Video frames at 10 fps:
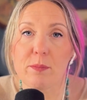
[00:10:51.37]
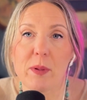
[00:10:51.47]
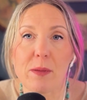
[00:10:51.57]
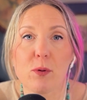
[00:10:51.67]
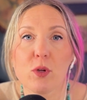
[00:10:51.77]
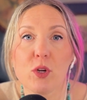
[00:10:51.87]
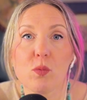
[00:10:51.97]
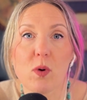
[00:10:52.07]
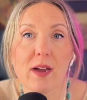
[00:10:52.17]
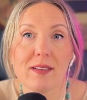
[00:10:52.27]
People who
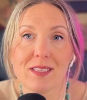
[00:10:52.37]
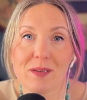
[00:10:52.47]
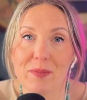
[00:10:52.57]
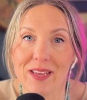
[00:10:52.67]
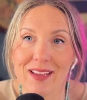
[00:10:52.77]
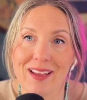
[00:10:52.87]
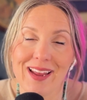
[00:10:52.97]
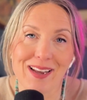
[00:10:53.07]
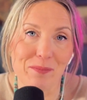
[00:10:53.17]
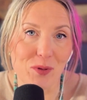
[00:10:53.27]
want to be
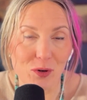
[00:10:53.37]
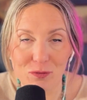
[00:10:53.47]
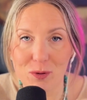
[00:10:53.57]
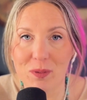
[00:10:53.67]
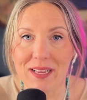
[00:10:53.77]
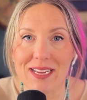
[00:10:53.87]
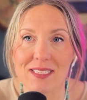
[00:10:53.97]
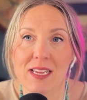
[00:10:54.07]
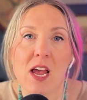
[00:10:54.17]
in a beautiful place